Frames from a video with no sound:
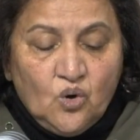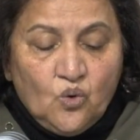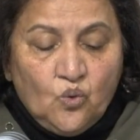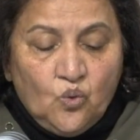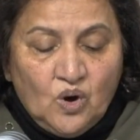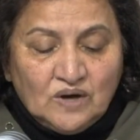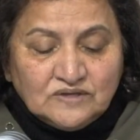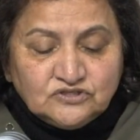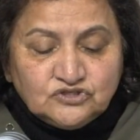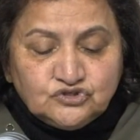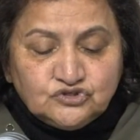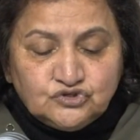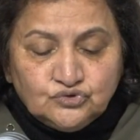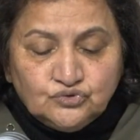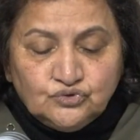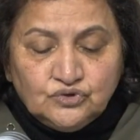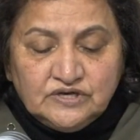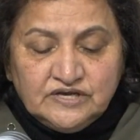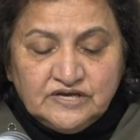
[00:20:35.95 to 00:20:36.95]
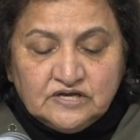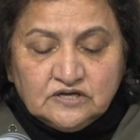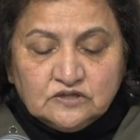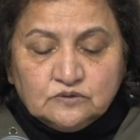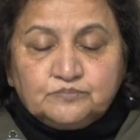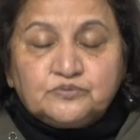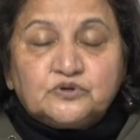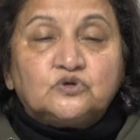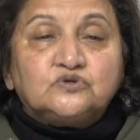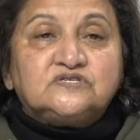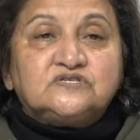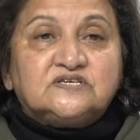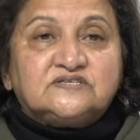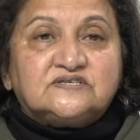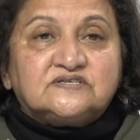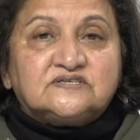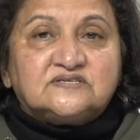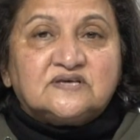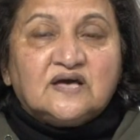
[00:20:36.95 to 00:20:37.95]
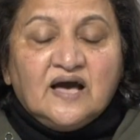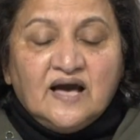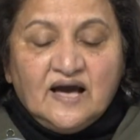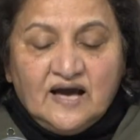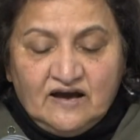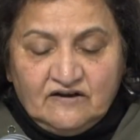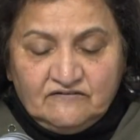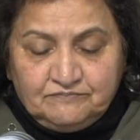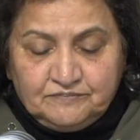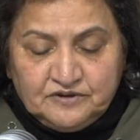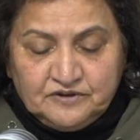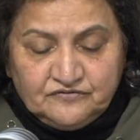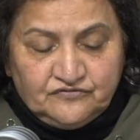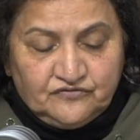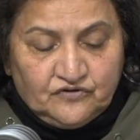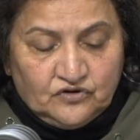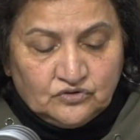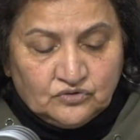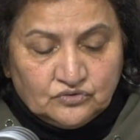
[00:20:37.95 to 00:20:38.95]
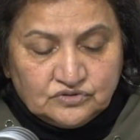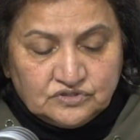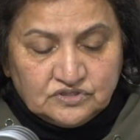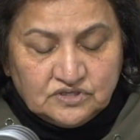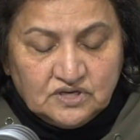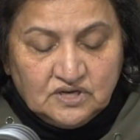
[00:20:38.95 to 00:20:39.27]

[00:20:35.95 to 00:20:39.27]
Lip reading: once due legal processes have been followed.